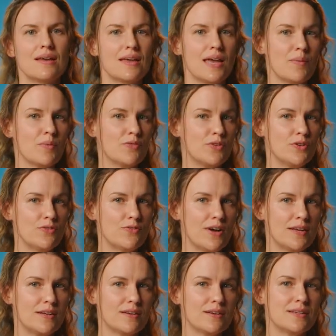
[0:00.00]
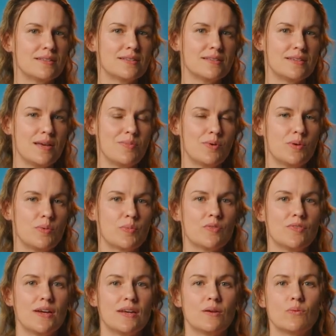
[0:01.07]
Camera Viewfinder is stable,
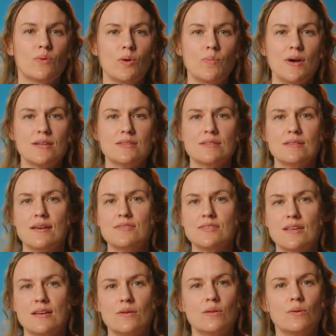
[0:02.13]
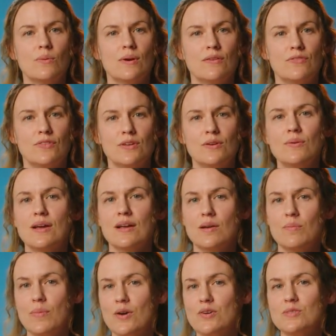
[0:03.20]
providing robust, lifecycle-aware view and
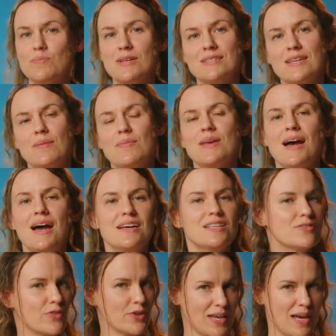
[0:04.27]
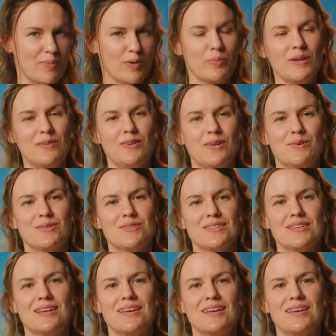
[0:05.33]
compose-based APIs for camera previews.